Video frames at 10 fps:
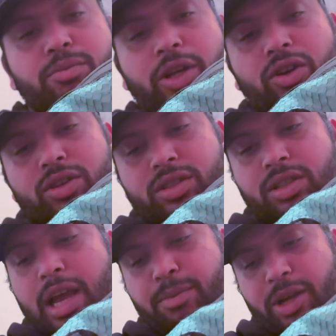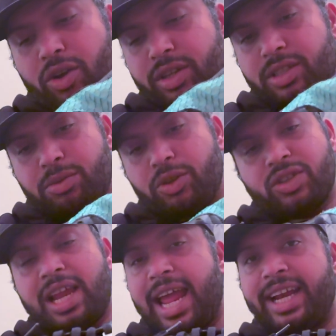because, I'll be honest, just because
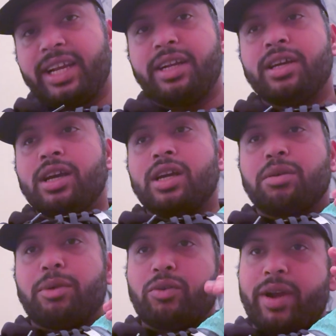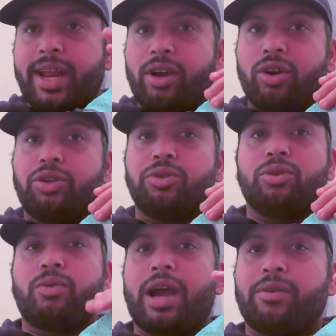I liked it. But when I got to know
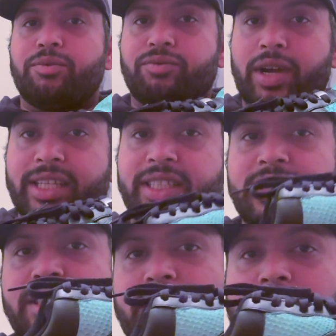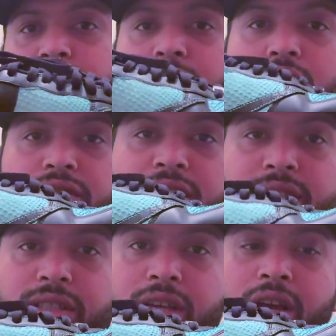why these sneakers were on
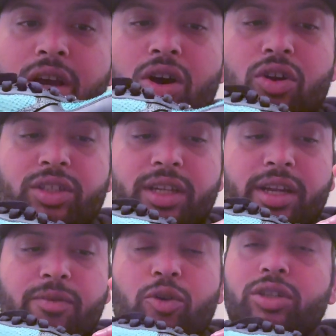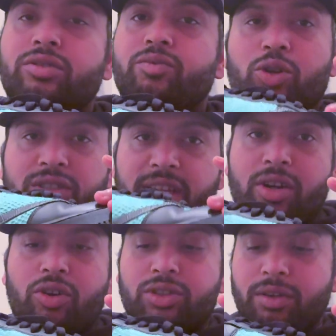this auction and what was that
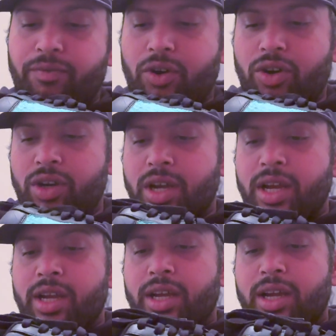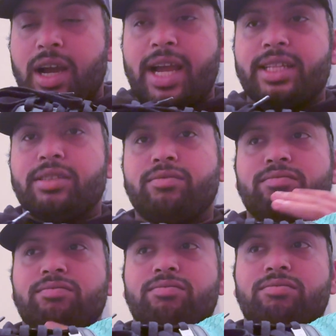auction for, I
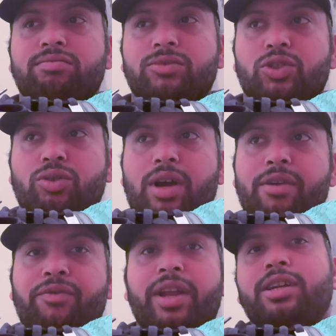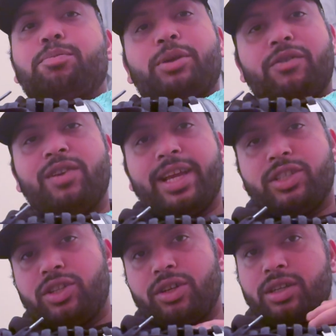I felt
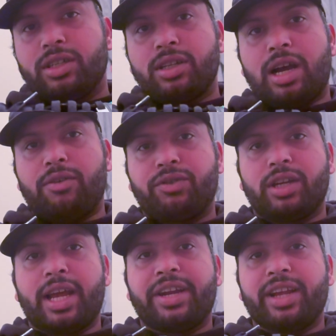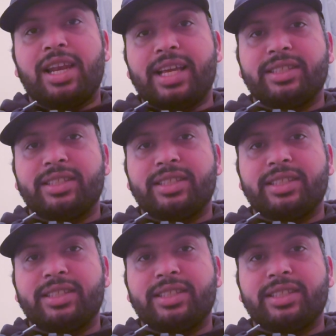privileged after I realized